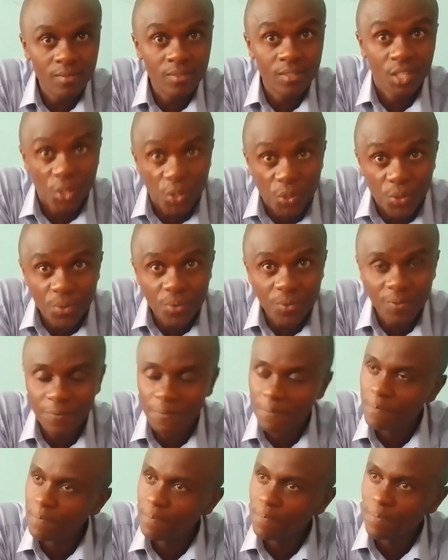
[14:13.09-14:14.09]
Do you?
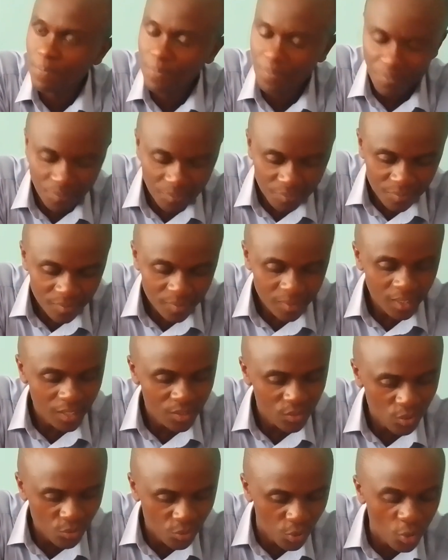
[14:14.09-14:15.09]

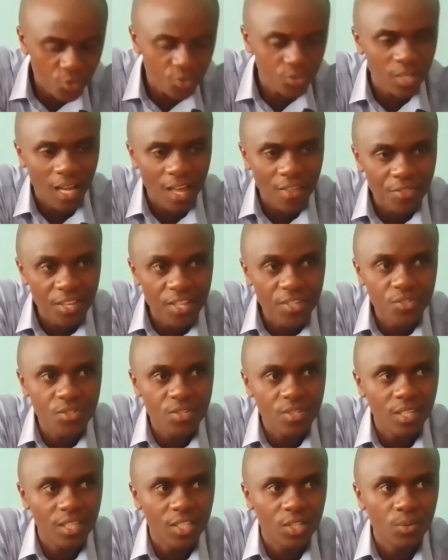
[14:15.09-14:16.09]
So those are things
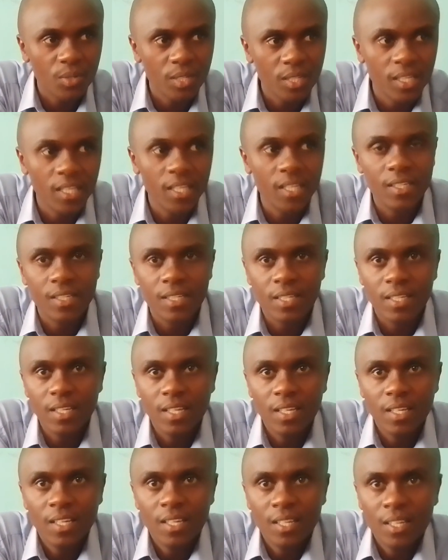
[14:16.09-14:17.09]
that we need
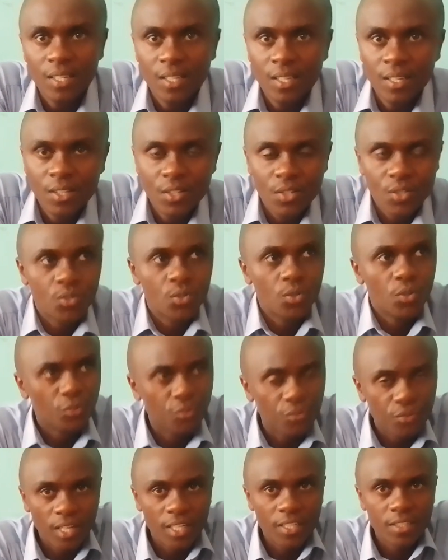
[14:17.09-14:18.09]
to
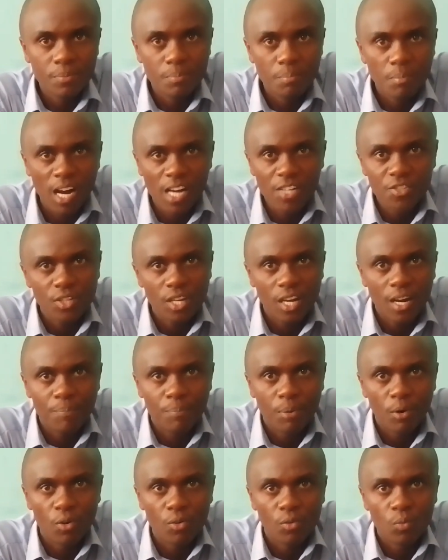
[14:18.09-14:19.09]
reflect much
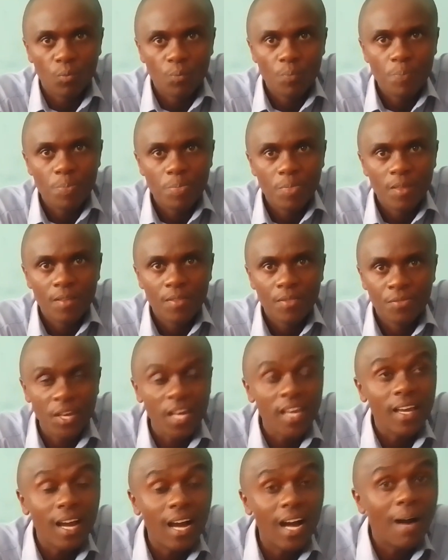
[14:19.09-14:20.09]
upon.
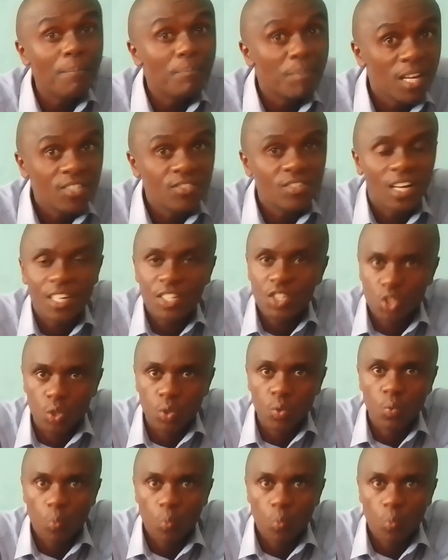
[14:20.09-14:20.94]
They are majorly two.